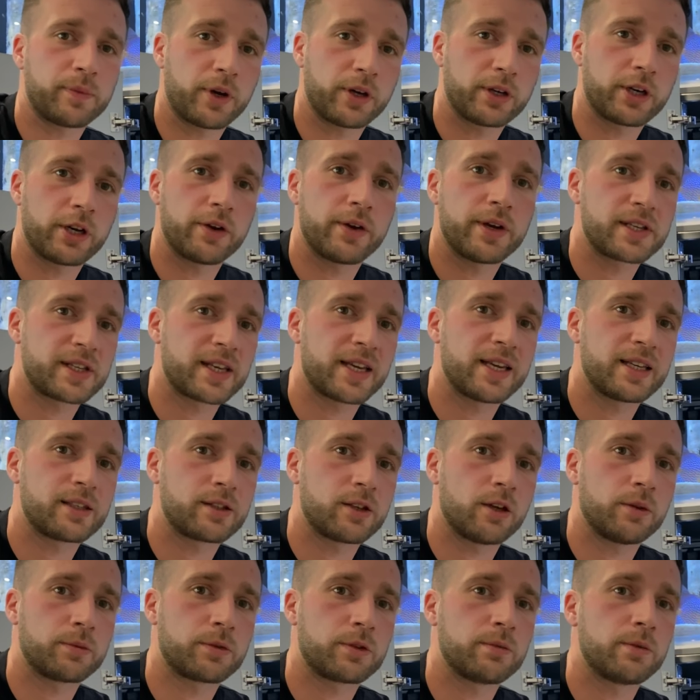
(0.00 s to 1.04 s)
I know it's at its
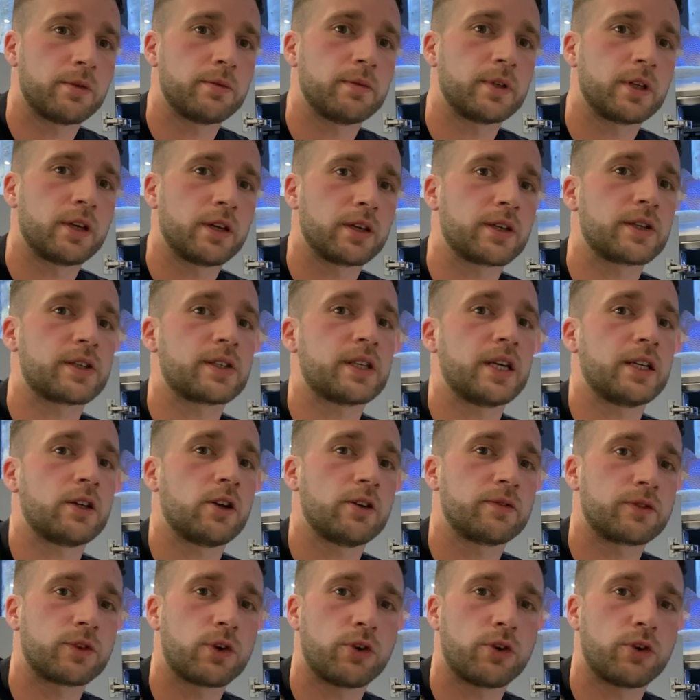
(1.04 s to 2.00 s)
optimum and like I said I've